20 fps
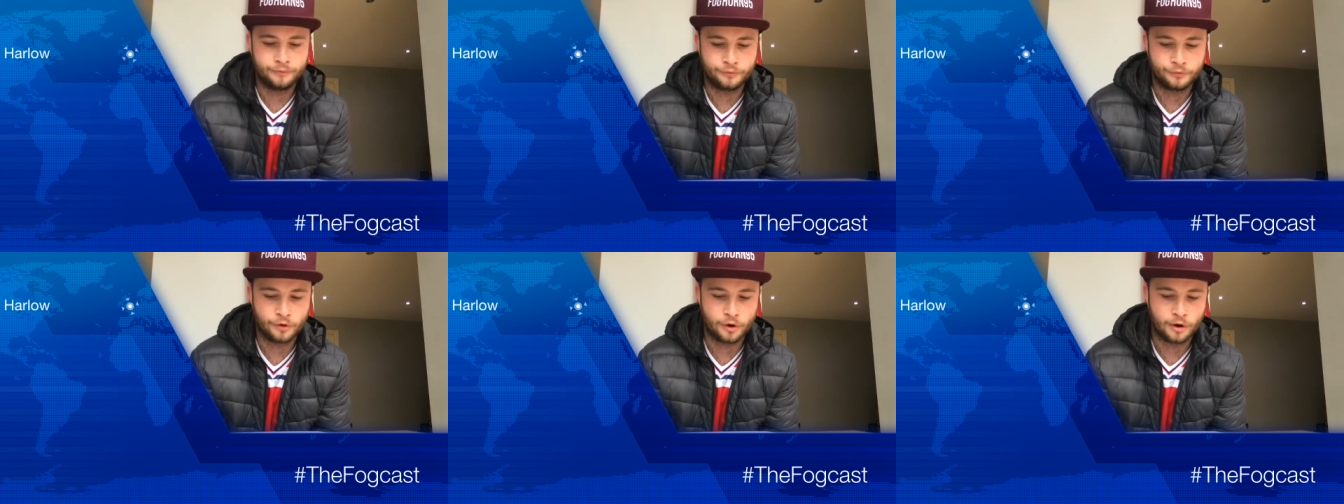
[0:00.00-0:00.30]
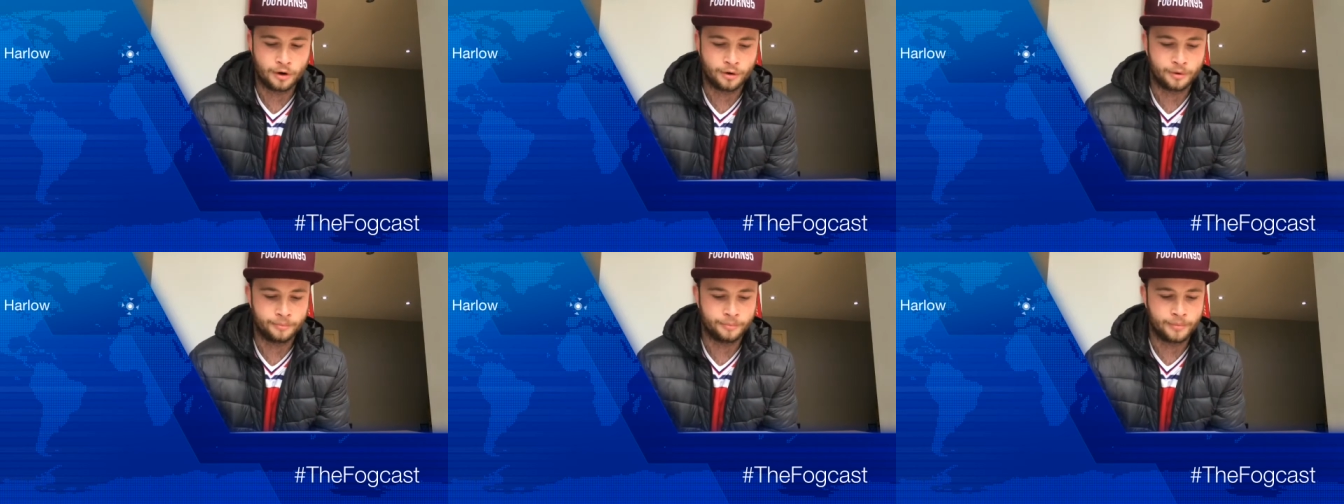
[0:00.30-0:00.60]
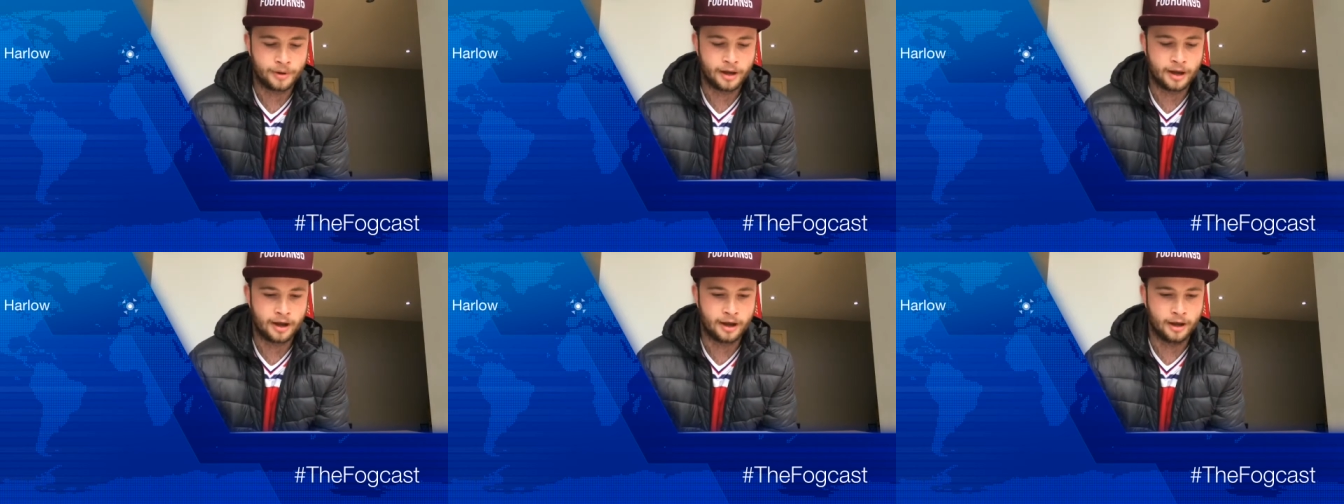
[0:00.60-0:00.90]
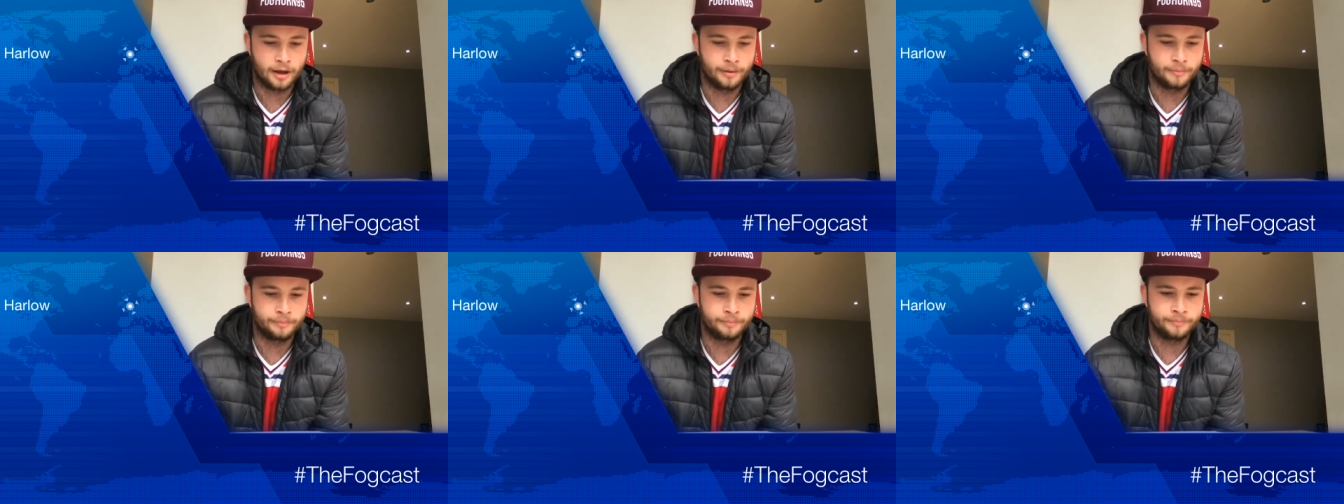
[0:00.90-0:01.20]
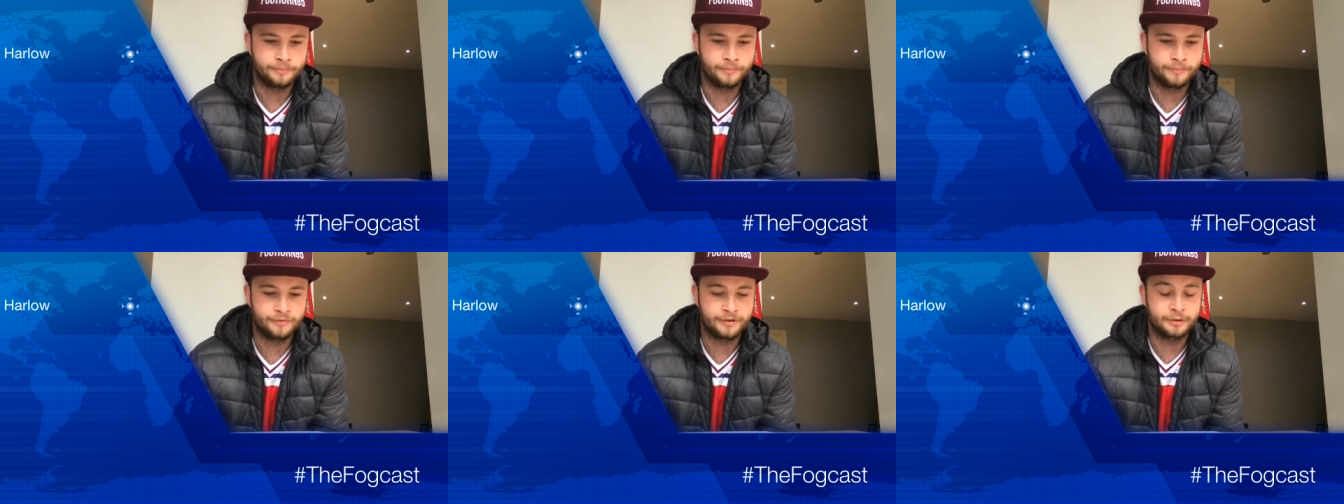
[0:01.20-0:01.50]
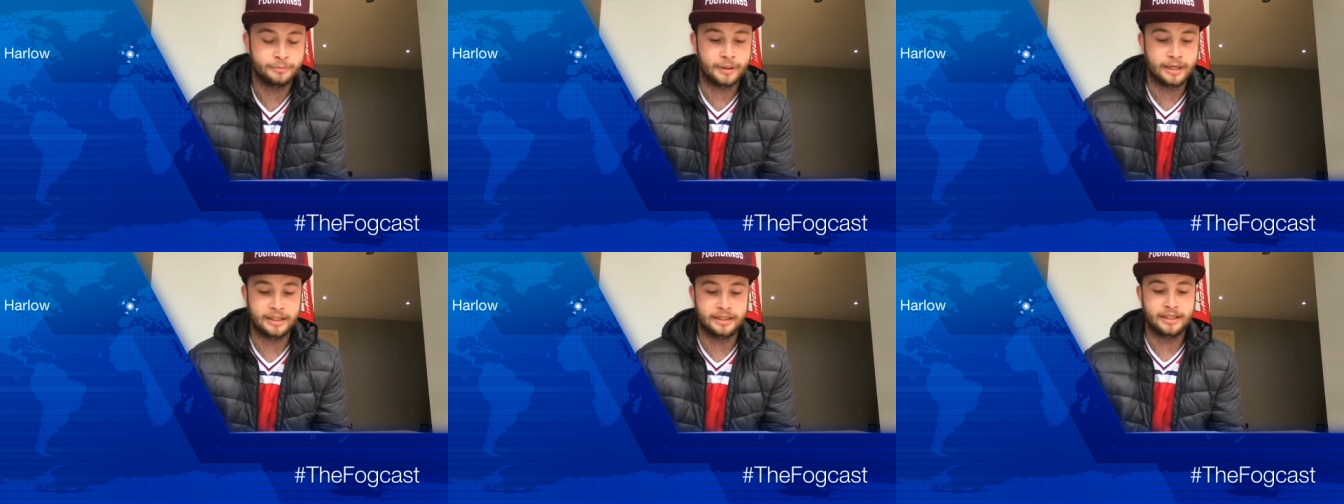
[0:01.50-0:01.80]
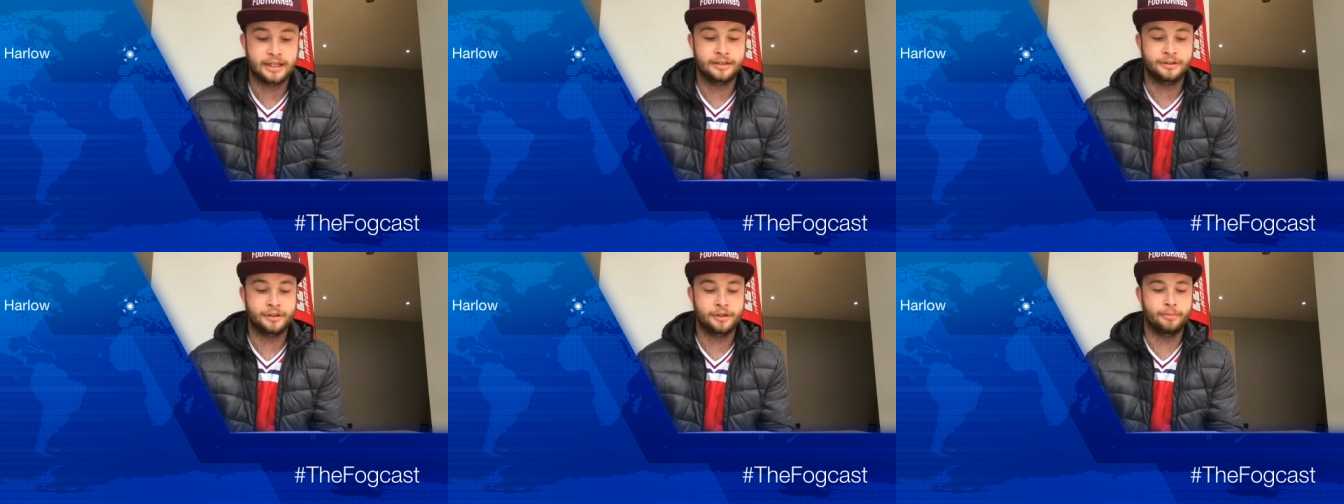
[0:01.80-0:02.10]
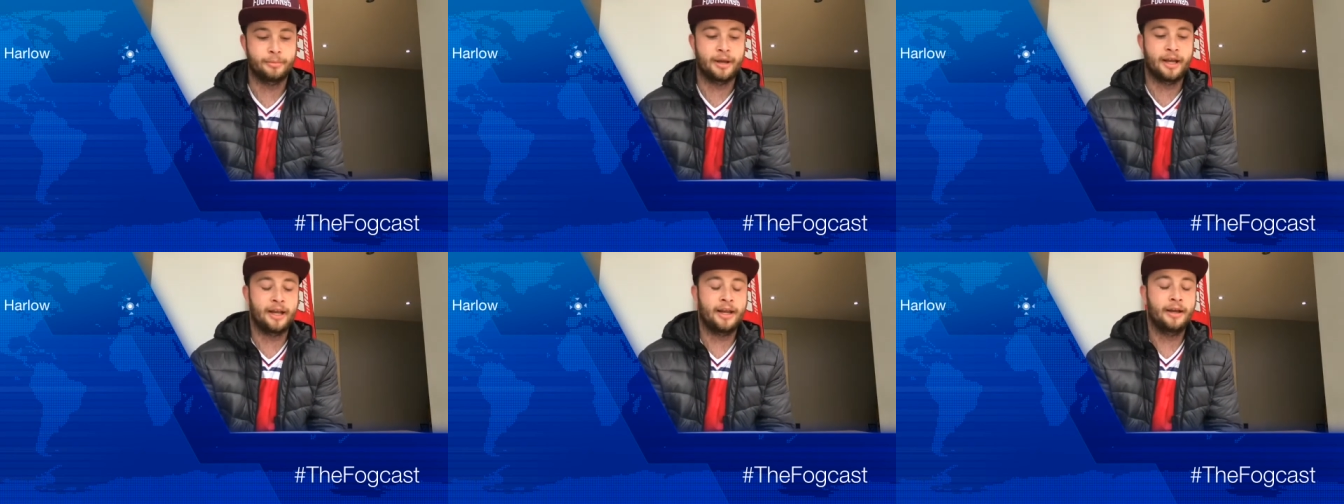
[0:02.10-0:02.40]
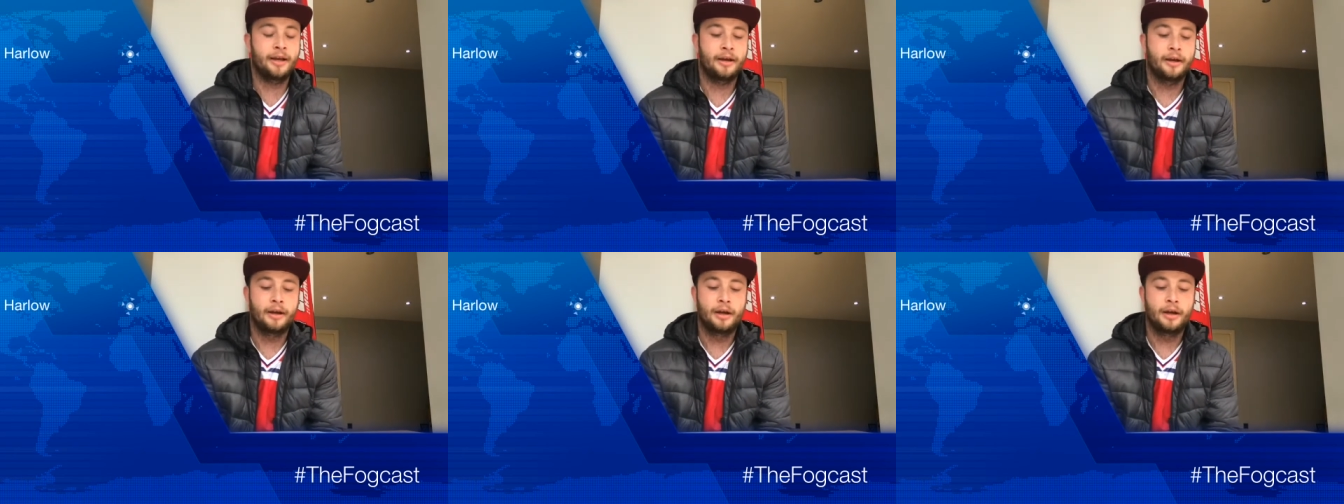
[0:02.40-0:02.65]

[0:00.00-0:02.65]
that's been sent to me.